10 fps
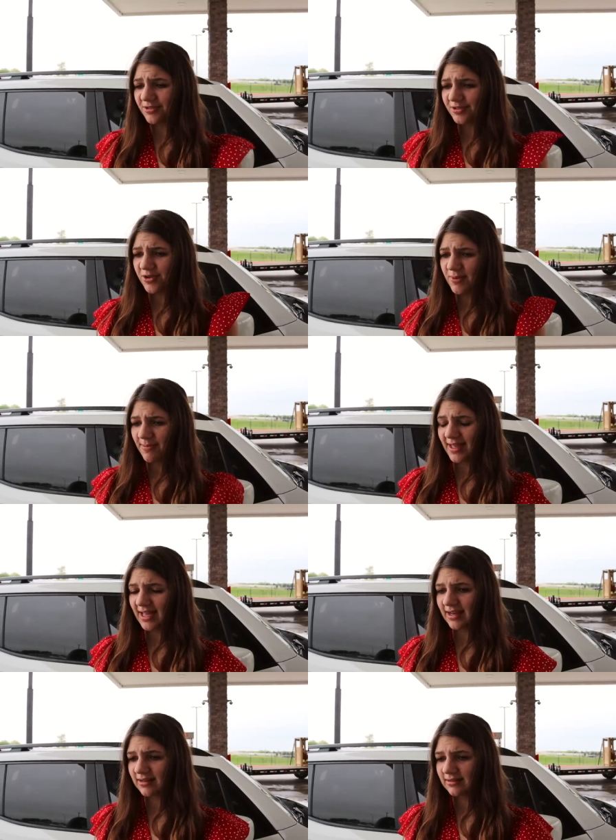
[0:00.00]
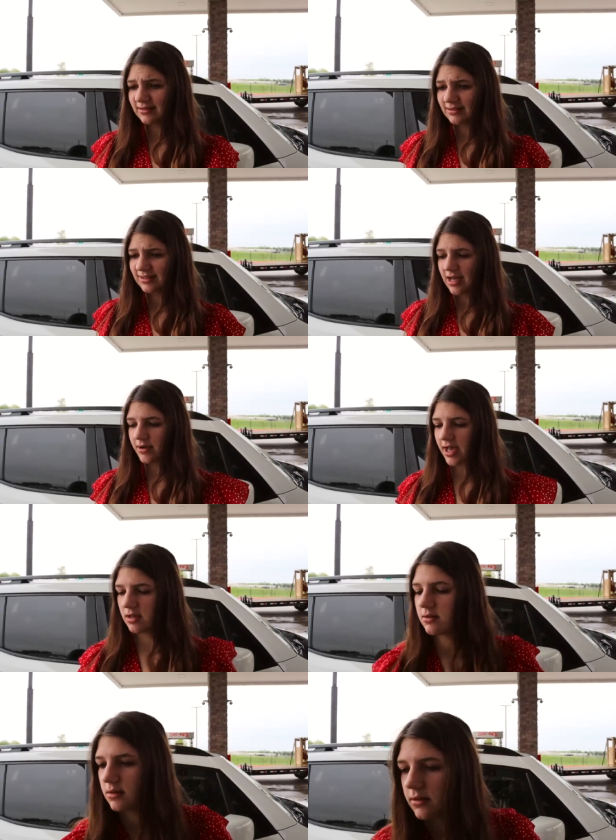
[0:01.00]
I don't know my PIN. Okay,
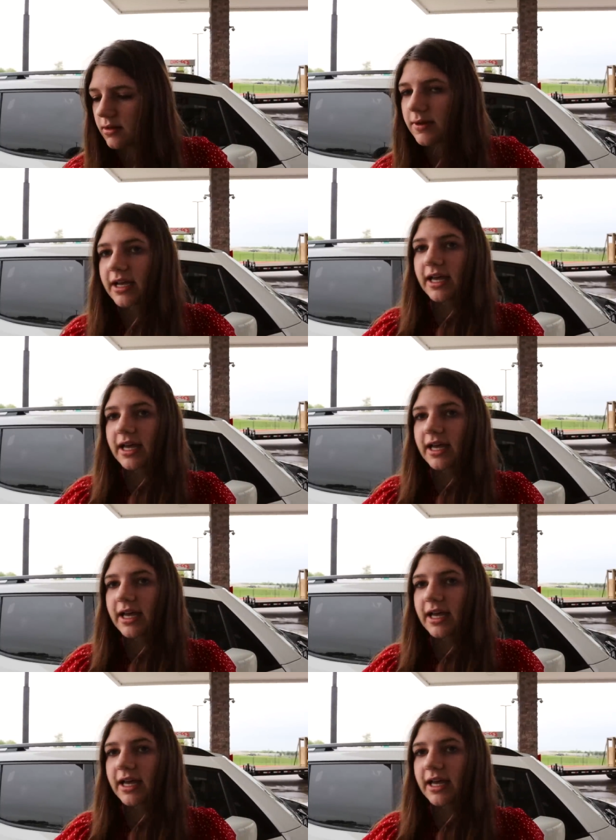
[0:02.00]
we're